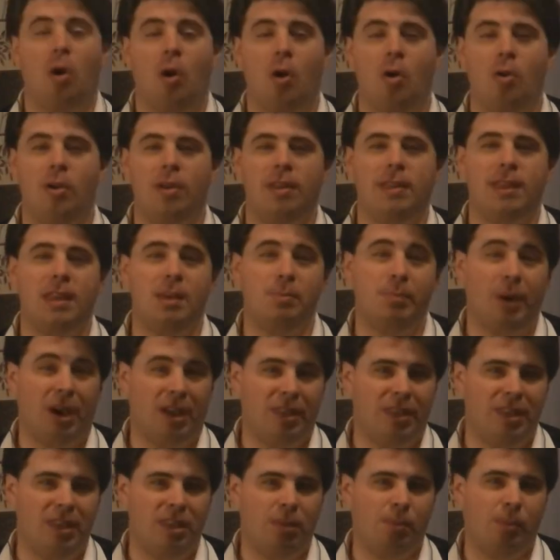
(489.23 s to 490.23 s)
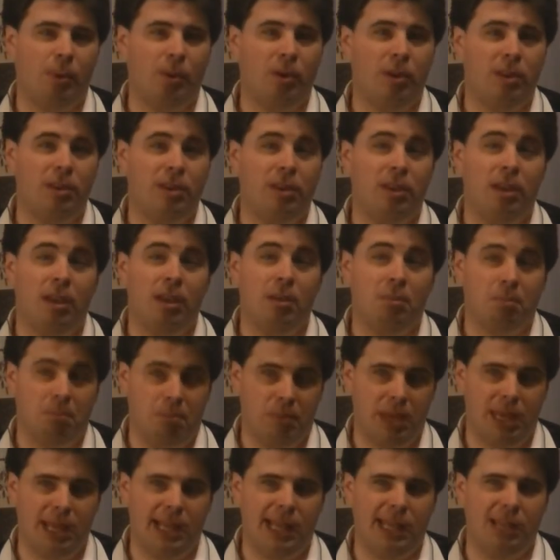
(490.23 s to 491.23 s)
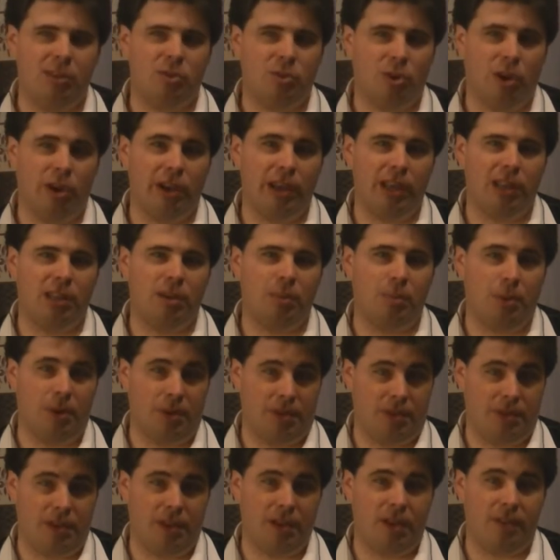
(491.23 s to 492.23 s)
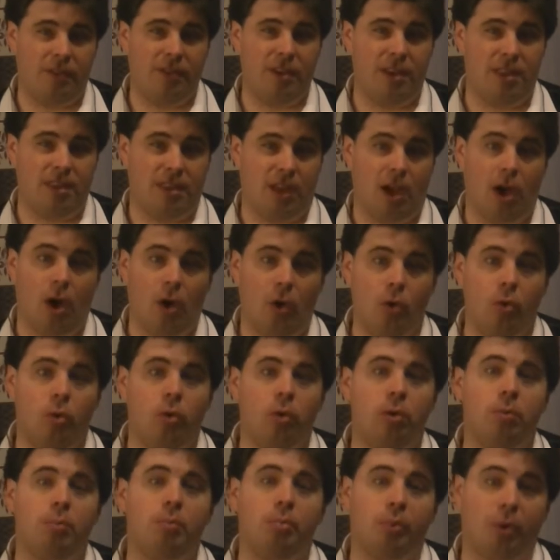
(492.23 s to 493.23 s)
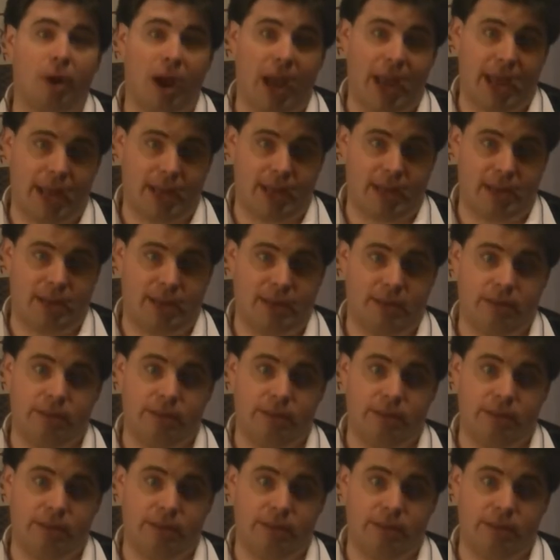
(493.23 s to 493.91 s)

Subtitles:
Or is he by this point merely trying to preserve his own brand?